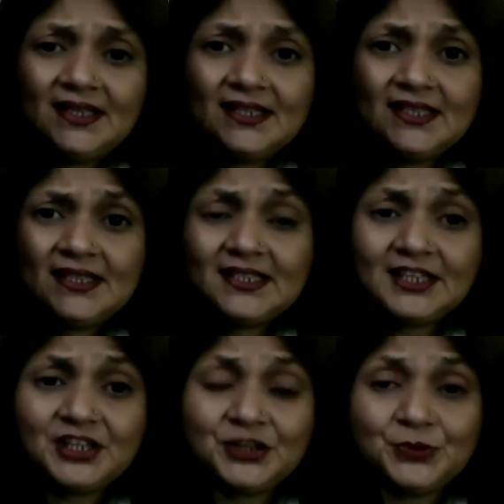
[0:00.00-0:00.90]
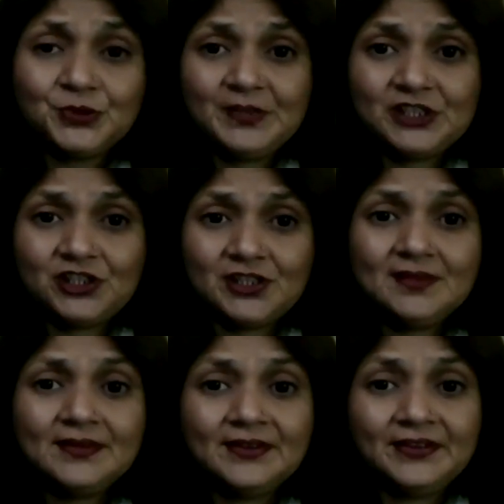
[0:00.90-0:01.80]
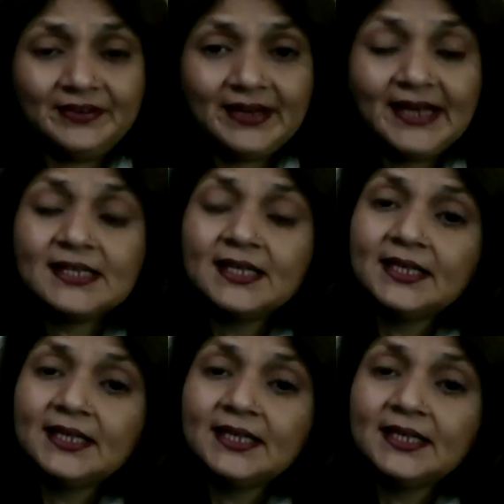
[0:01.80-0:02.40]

Isn't it a cute pigeon, right?